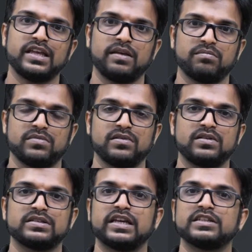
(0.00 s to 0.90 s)
same.
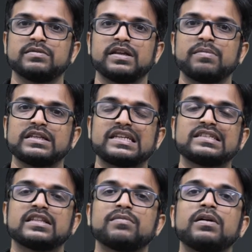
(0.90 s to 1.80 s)
Change in temperature is
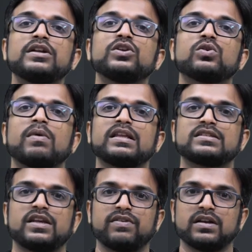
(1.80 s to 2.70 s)
nothing but T2 minus
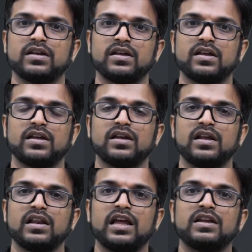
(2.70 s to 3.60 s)
T1.
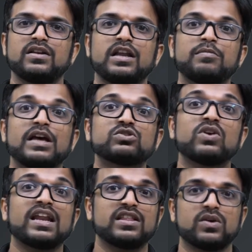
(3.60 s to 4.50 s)
Let me ask
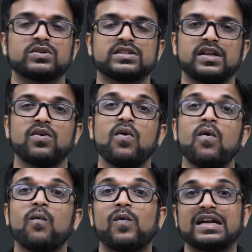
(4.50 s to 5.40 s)
you another question.
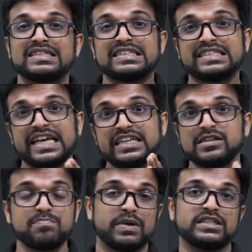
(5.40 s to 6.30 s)
What is a change
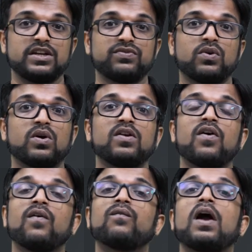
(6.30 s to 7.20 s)
in pressure for
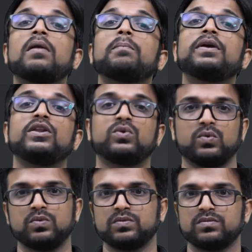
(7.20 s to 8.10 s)
1B2?